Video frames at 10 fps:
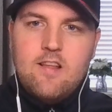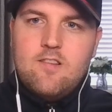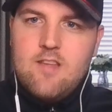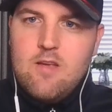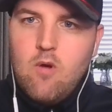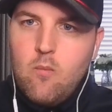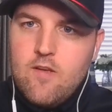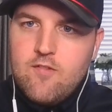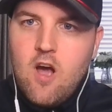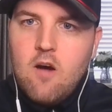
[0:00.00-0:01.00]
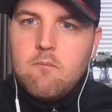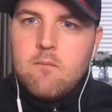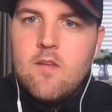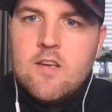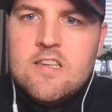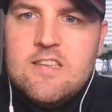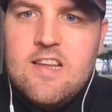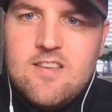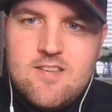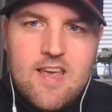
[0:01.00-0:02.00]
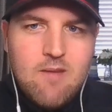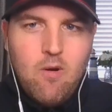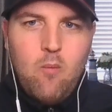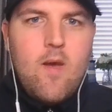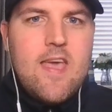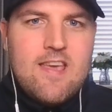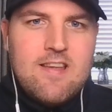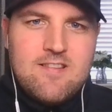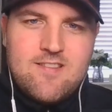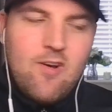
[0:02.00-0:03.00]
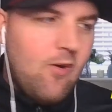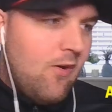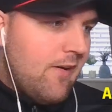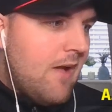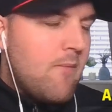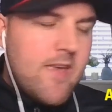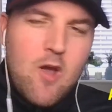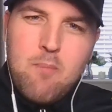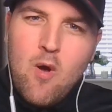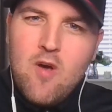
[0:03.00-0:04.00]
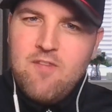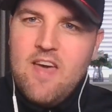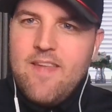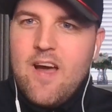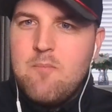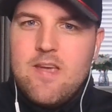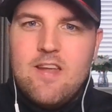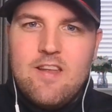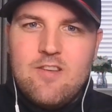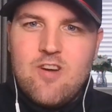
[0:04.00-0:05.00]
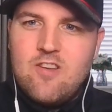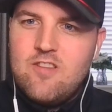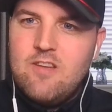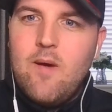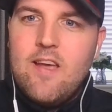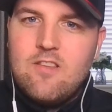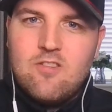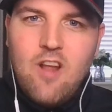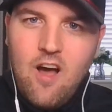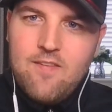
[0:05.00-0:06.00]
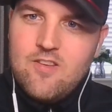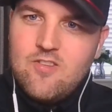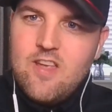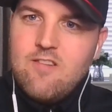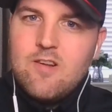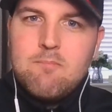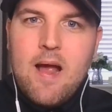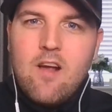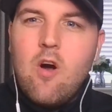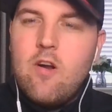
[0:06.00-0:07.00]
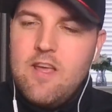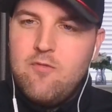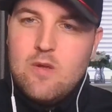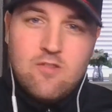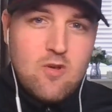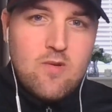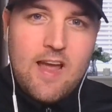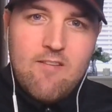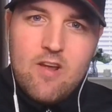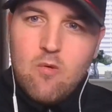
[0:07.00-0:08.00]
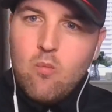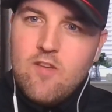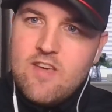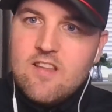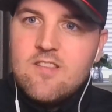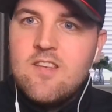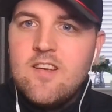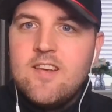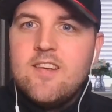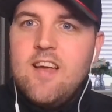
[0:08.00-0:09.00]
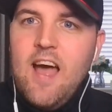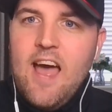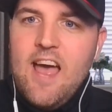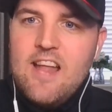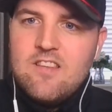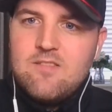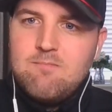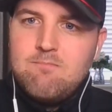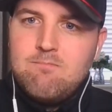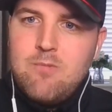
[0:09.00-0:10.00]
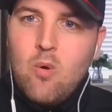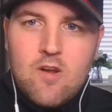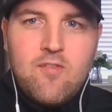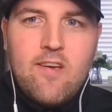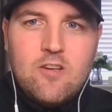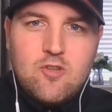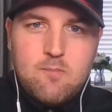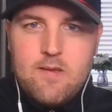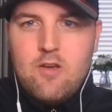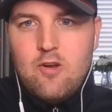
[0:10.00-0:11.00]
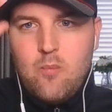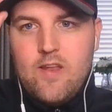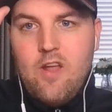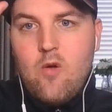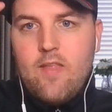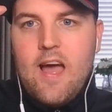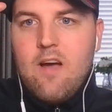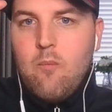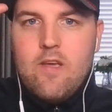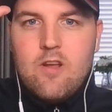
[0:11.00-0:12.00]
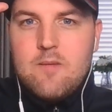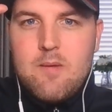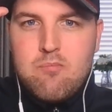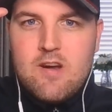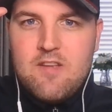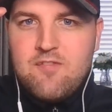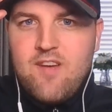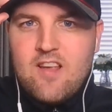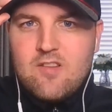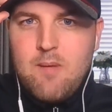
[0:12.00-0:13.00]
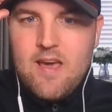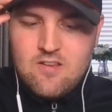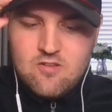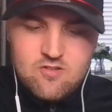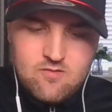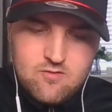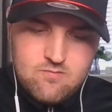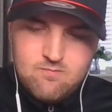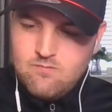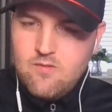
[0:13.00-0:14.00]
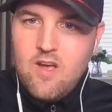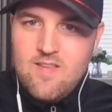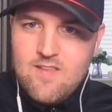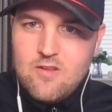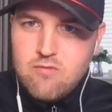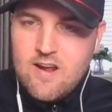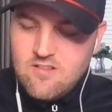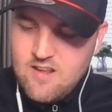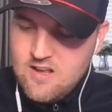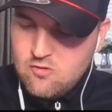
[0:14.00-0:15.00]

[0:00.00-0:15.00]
see what we've got. Let's see what we can score. Can we go perfect? That would be an interesting way to start this series back on if we do carry on with it. And qualifying should be good, we know that. We're going to be pretty fast-paced in this race as